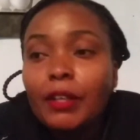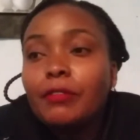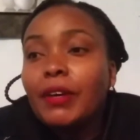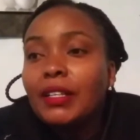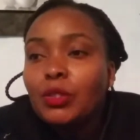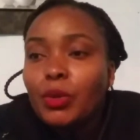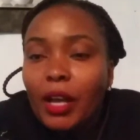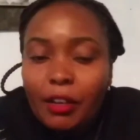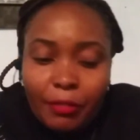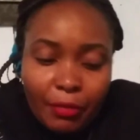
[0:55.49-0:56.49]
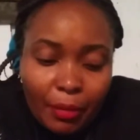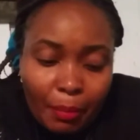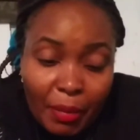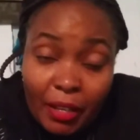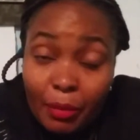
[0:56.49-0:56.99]
First, we have
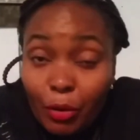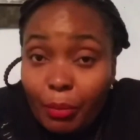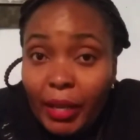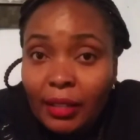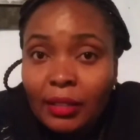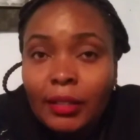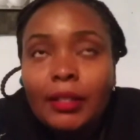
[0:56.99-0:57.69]
being immobile,